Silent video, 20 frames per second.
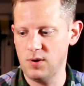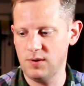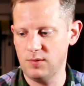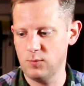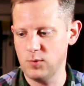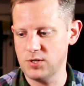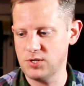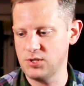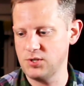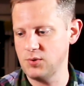
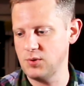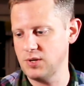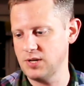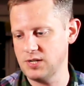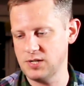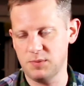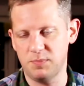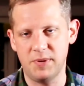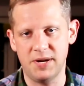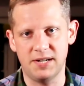what you would
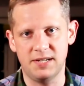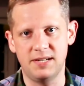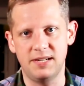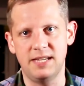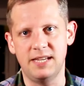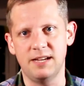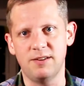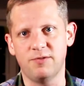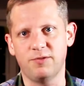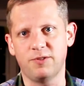expect to
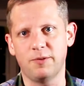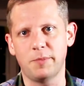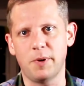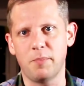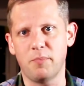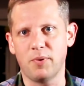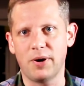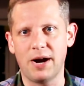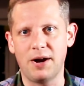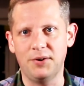get from a
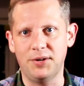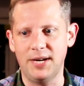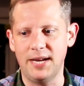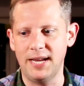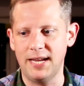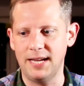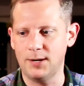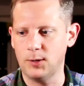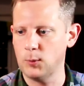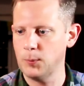brown
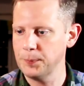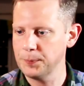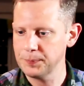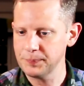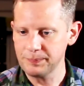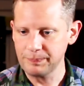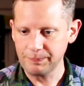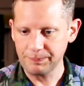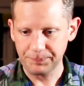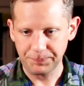ale.
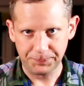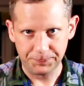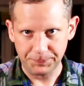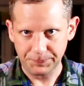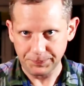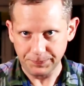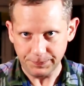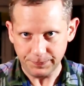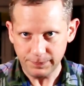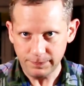
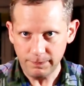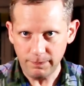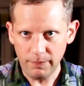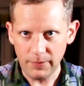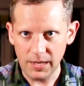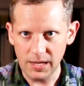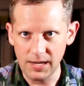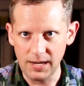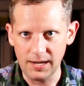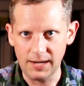
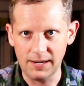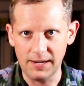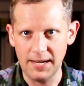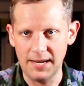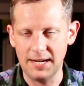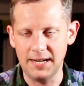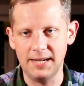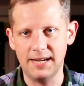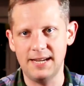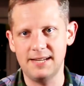
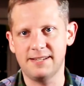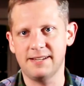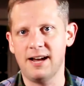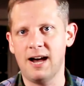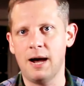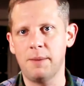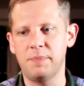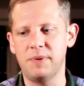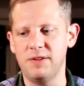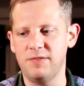And a nice
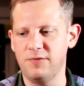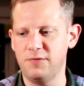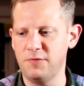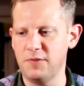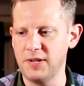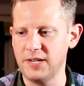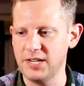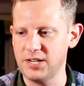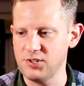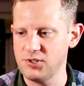hoppy
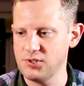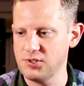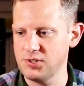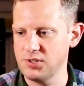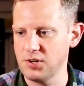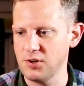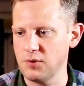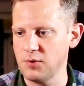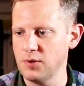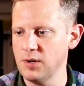finish.
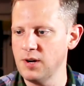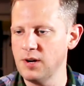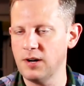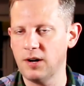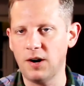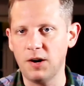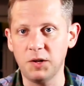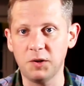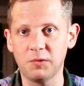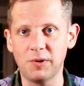So
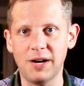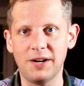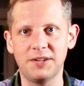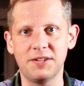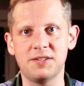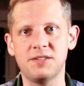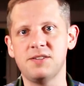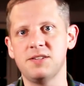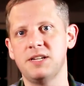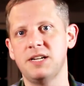all around,
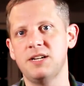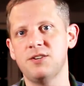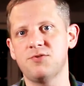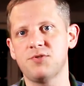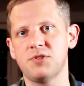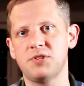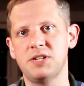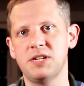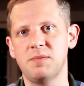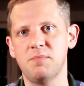this is an
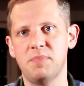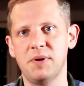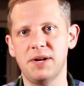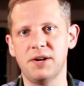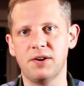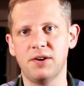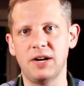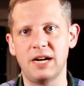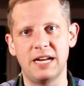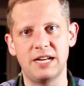interesting
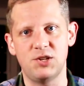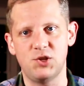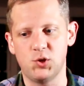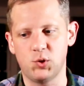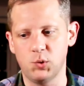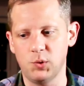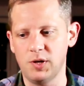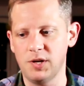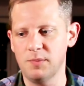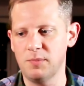beer,
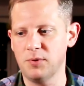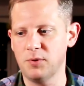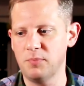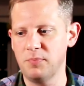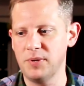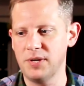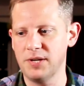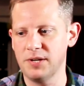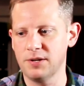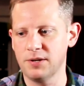enjoyable
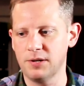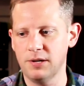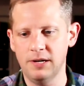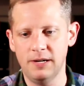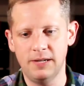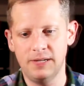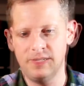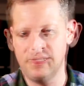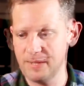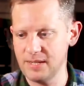beer,
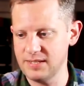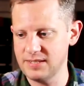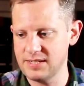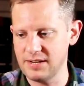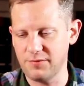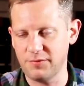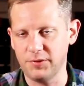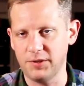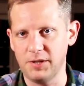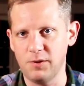
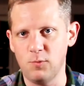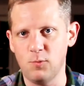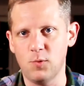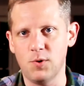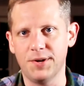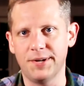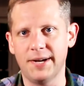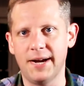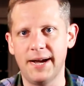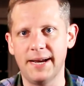definitely
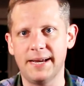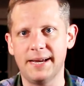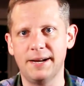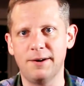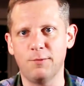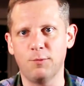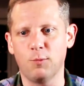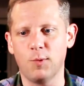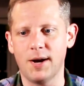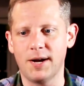one I
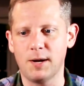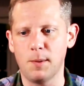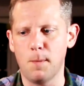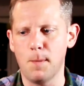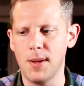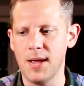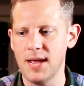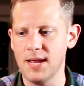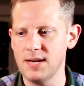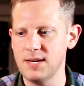can
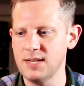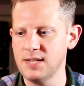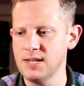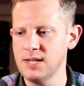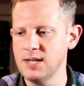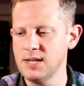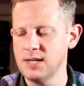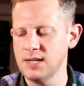recommend.